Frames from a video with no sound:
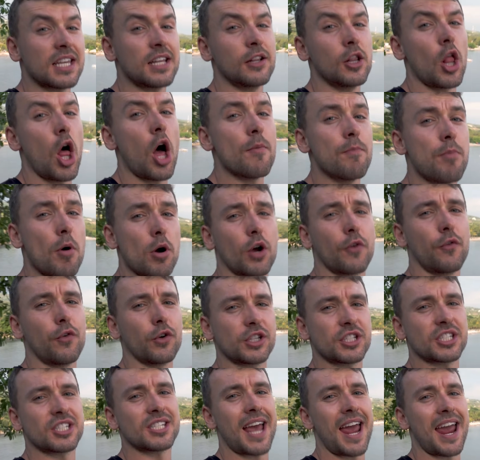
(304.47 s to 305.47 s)
in Lombok
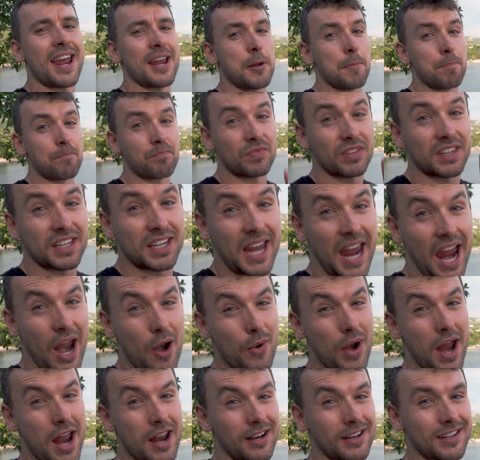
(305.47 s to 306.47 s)
would say,
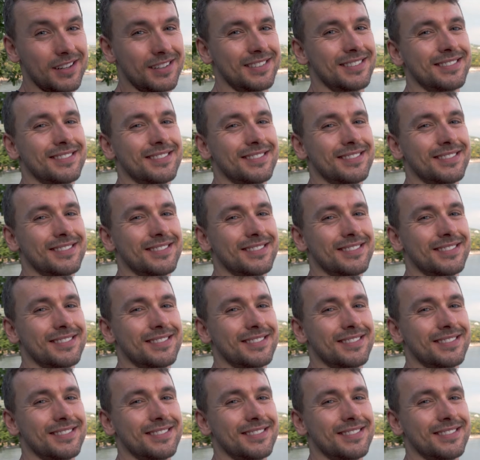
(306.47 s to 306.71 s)
Karen.